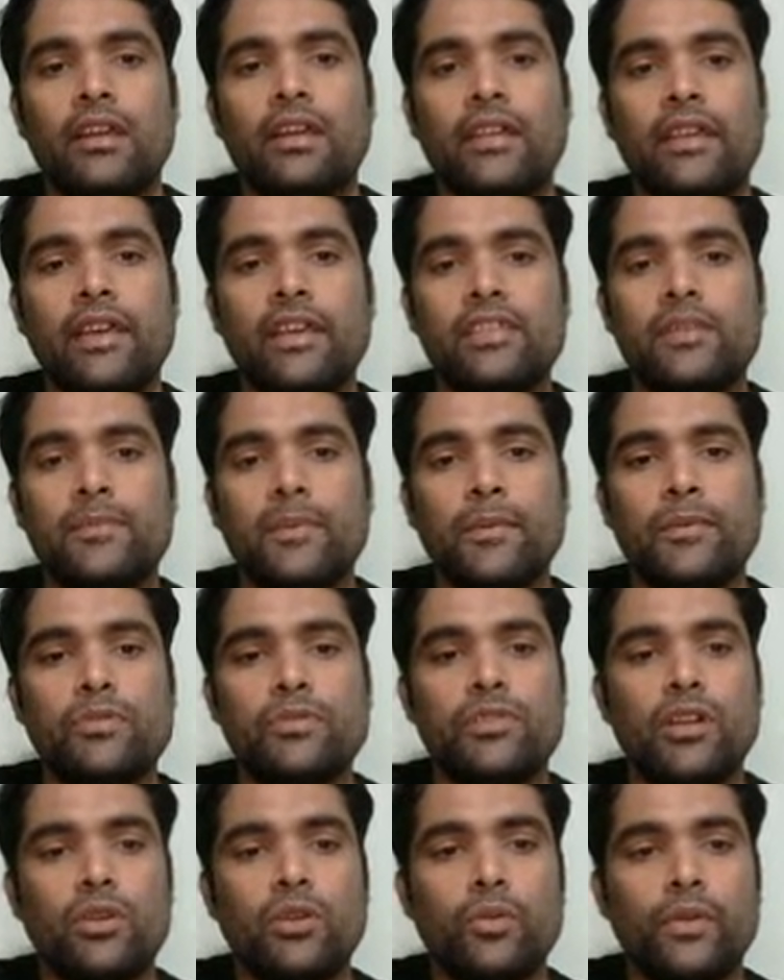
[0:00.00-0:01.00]
Ts is
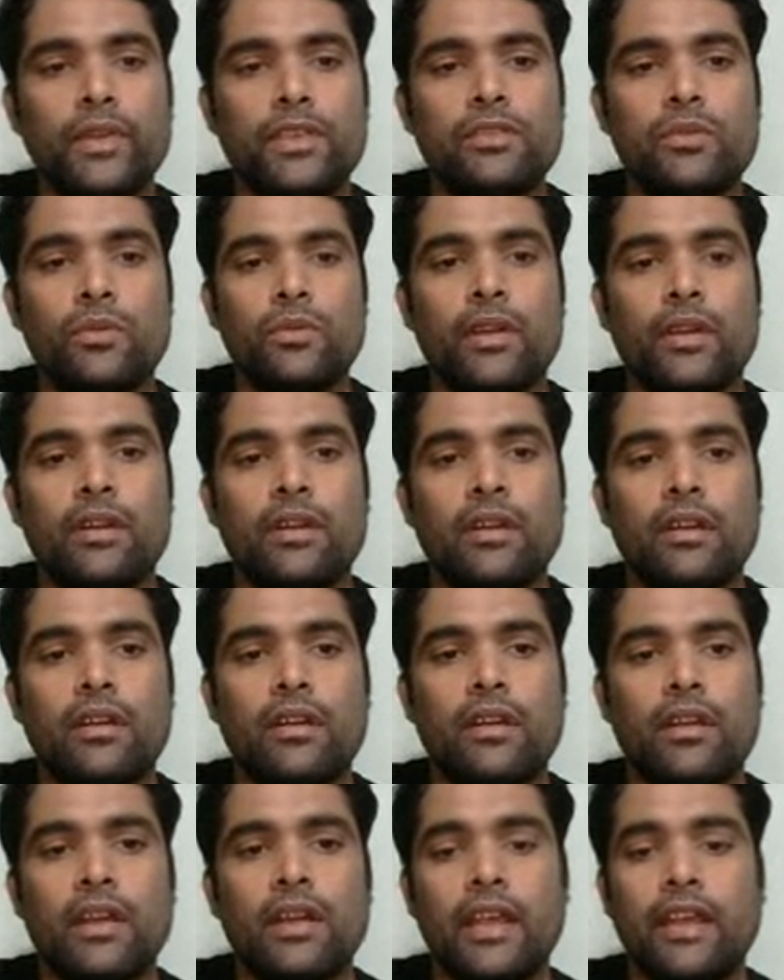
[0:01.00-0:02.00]
proportional to V square,
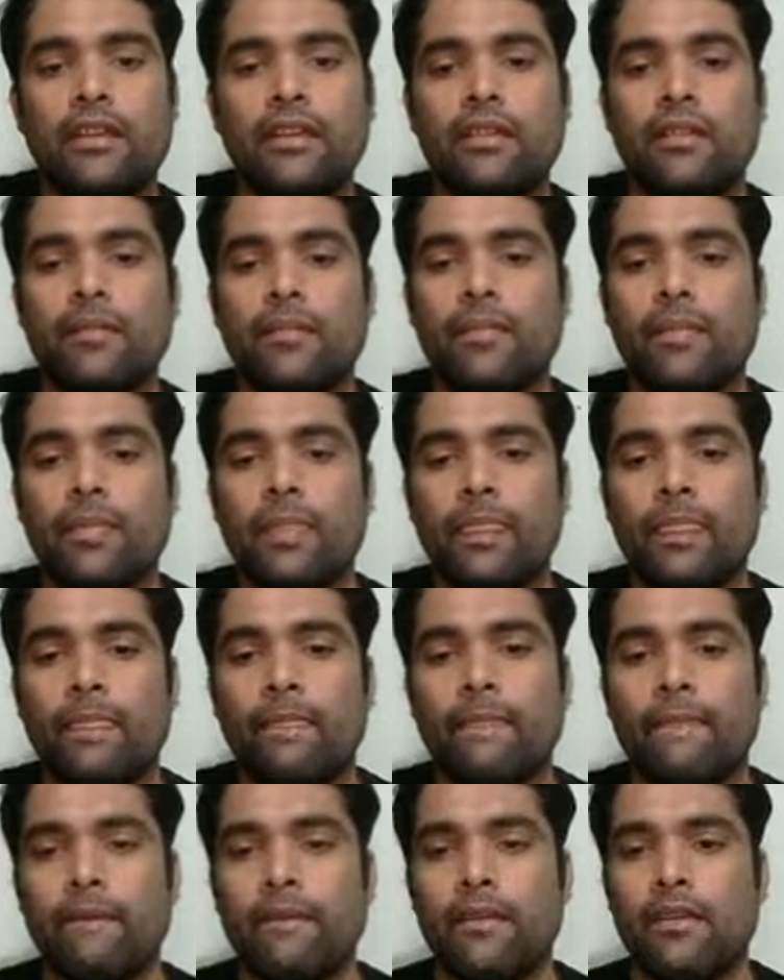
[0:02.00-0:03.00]
right?
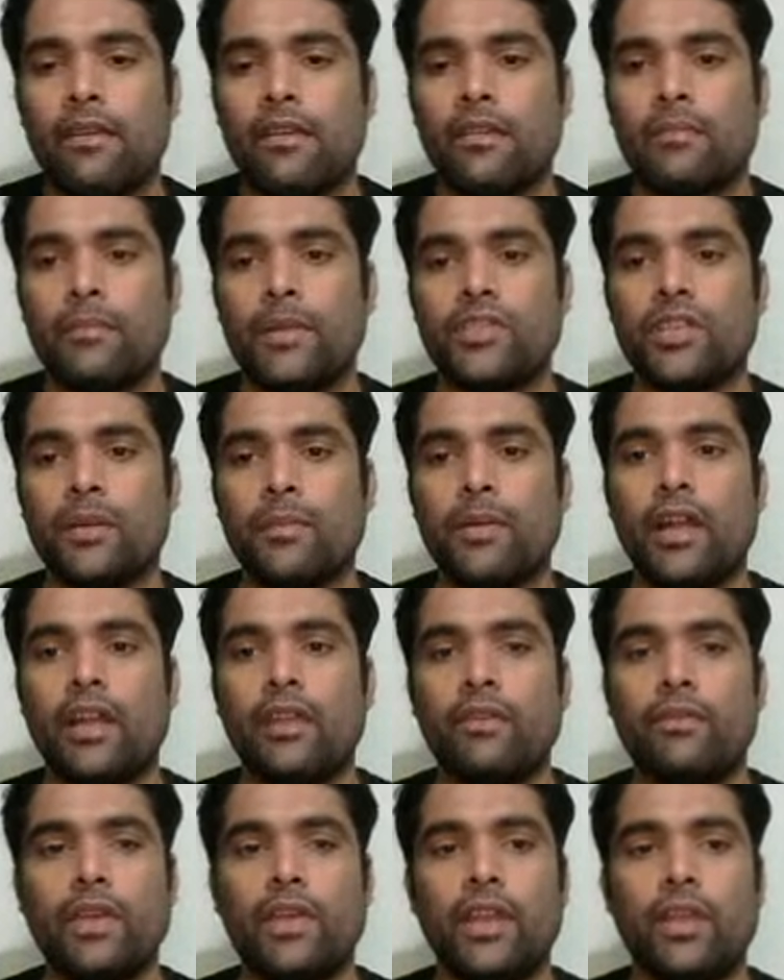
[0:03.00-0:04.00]
Bacha
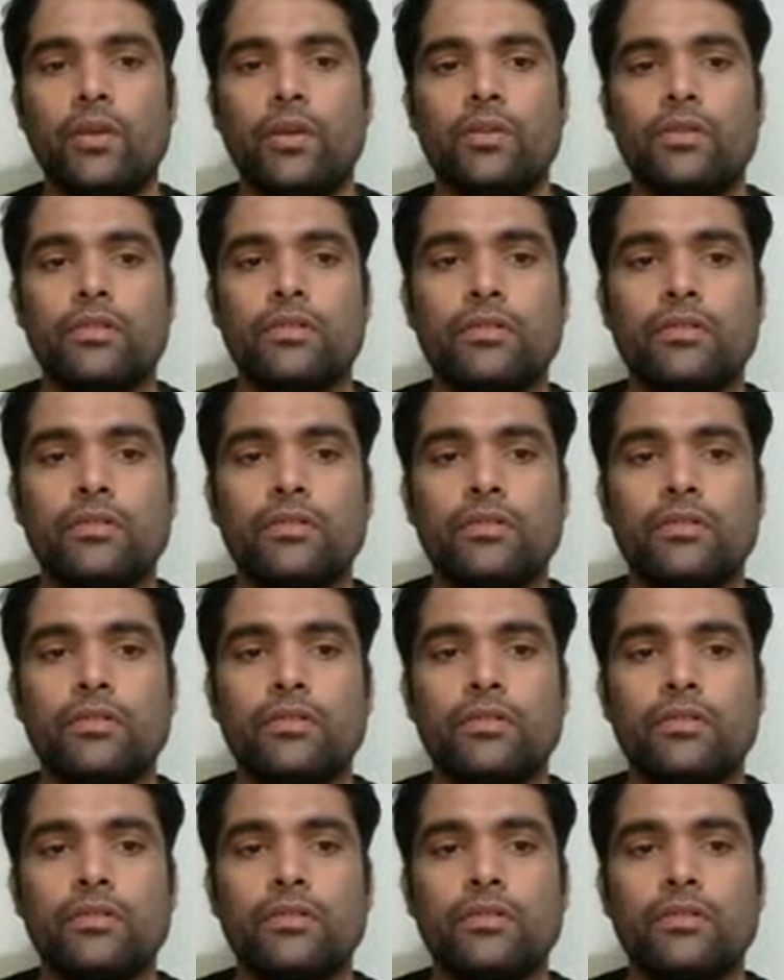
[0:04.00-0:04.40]
party, very good.